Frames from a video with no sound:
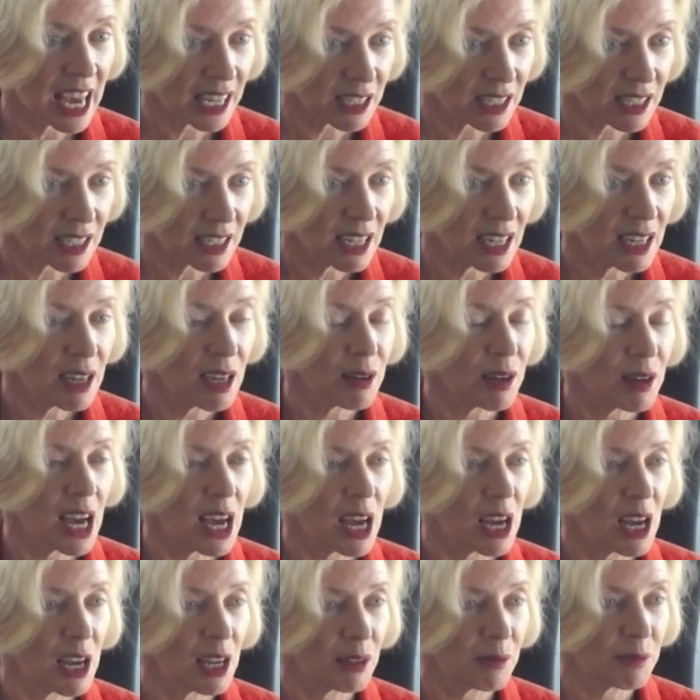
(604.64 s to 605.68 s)
that
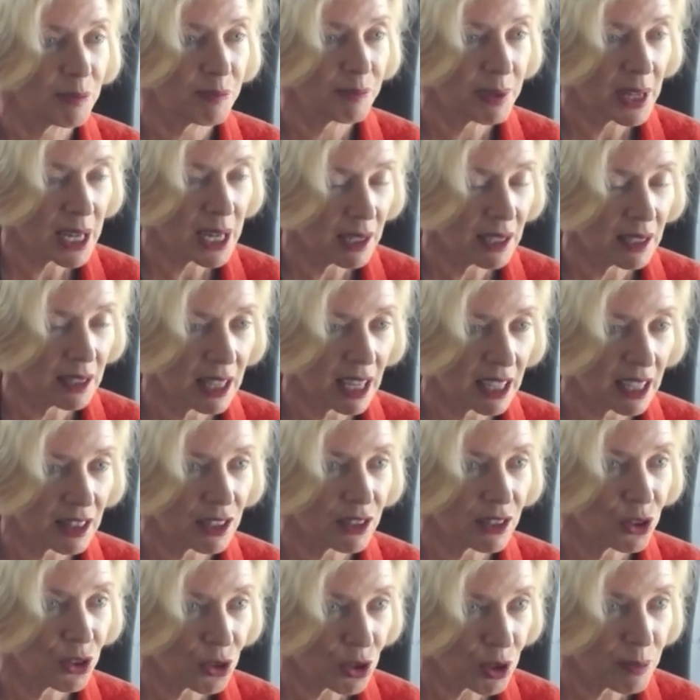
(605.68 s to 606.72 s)
that
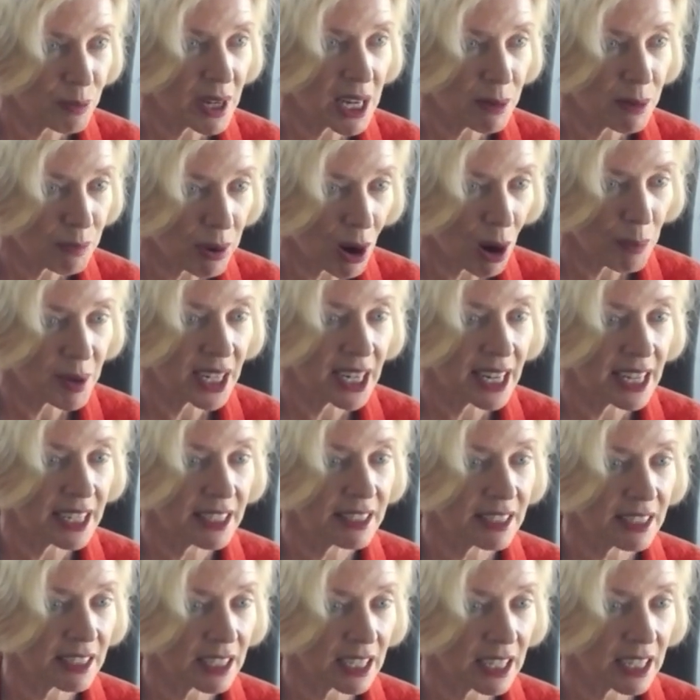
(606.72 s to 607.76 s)
European
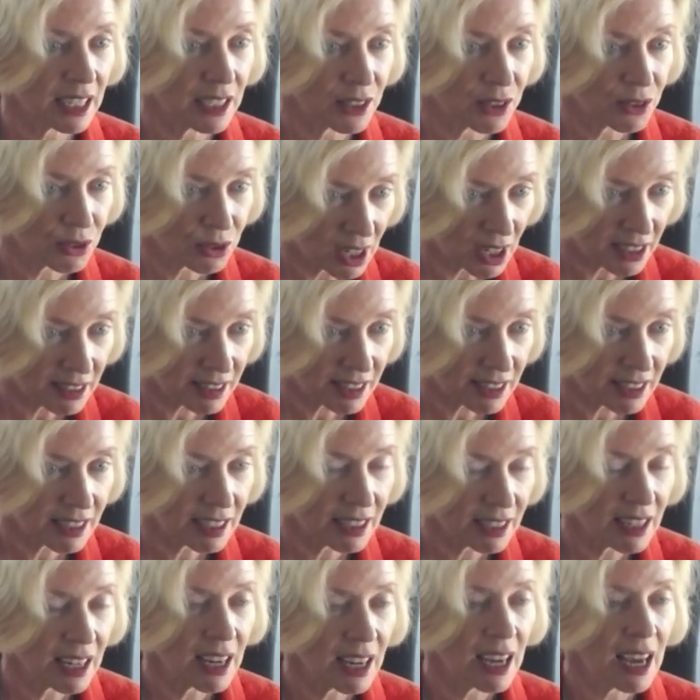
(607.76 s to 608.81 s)
population can trust.
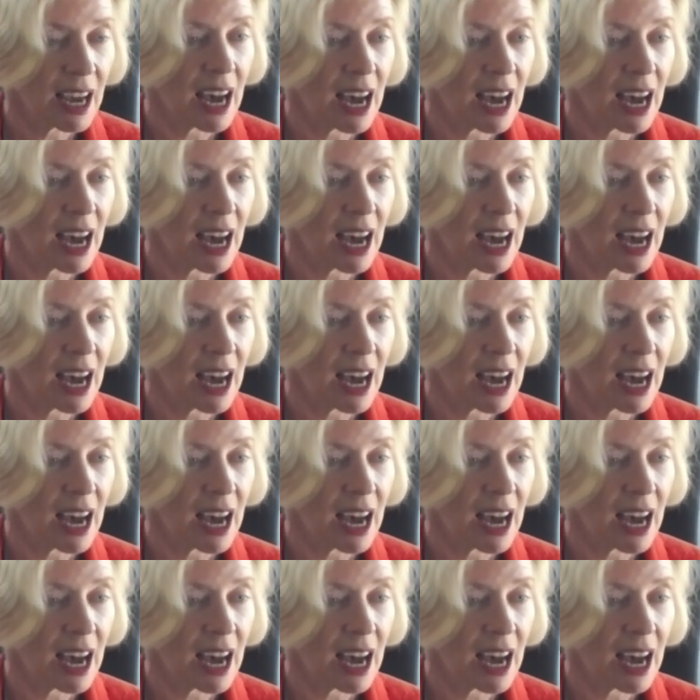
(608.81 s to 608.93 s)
